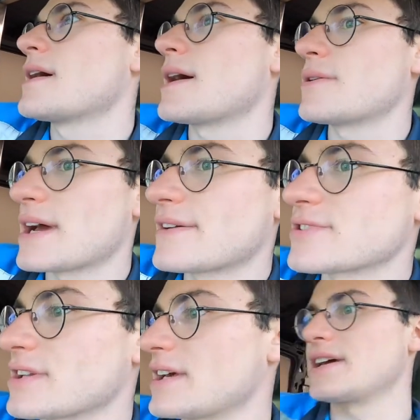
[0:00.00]
I would have
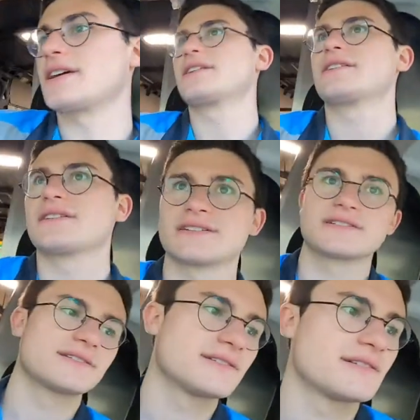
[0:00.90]
to like
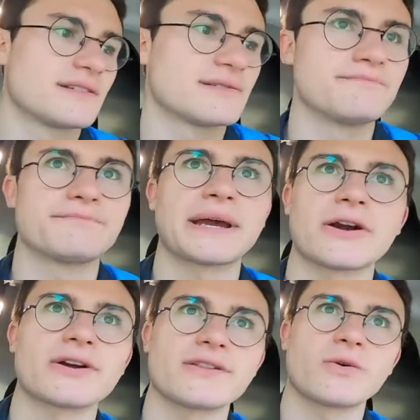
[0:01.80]

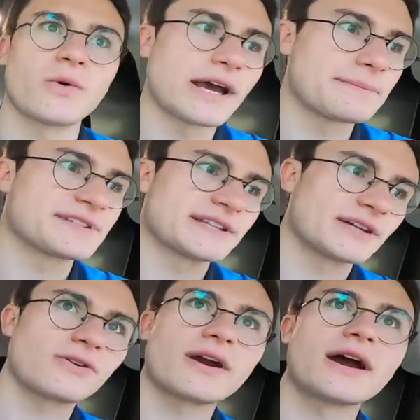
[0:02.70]
bury the wipes in the ground.